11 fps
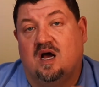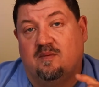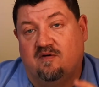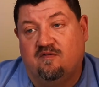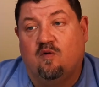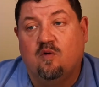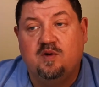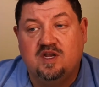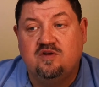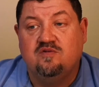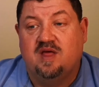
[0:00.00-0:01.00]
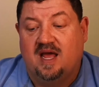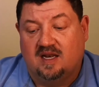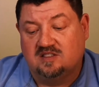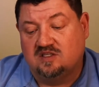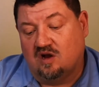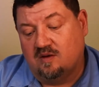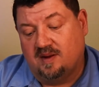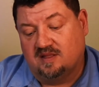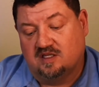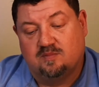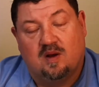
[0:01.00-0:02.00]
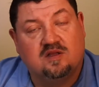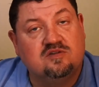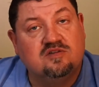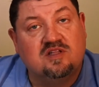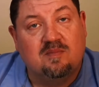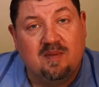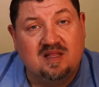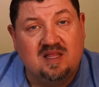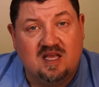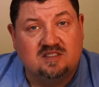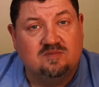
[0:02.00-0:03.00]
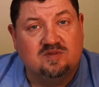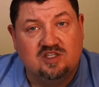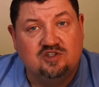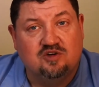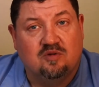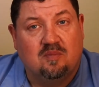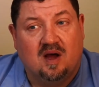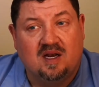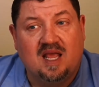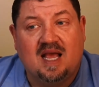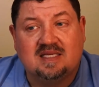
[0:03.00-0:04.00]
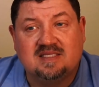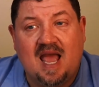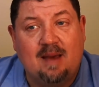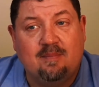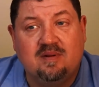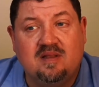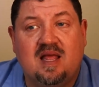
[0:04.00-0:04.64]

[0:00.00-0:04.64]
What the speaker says: Before we do that, let's talk about the sponsors that make the SMC Journal podcast happen.